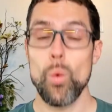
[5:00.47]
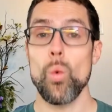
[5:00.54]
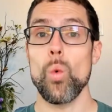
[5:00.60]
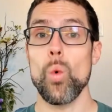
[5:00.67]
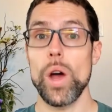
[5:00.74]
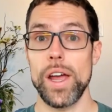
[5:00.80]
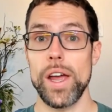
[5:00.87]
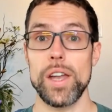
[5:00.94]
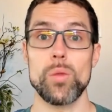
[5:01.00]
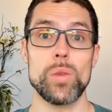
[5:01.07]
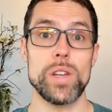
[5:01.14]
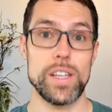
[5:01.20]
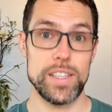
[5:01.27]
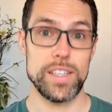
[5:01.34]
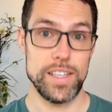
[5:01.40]
when
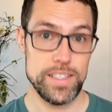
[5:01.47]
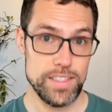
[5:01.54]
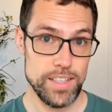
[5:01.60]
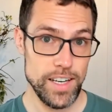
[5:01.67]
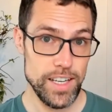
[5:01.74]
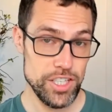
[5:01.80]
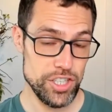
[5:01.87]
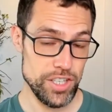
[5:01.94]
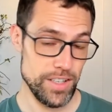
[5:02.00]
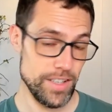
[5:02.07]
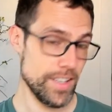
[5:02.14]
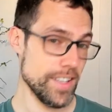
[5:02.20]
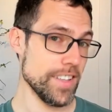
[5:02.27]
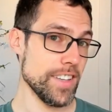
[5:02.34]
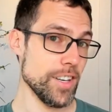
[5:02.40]
we did the
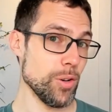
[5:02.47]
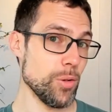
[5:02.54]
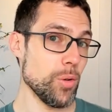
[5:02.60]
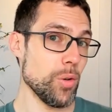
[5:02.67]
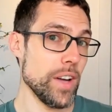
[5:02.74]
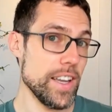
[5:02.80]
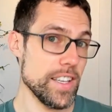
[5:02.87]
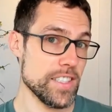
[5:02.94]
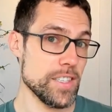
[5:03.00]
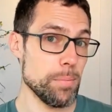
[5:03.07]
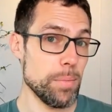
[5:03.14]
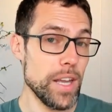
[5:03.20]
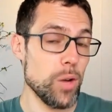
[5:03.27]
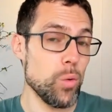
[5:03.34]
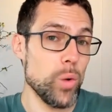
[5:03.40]
installation, though it's a big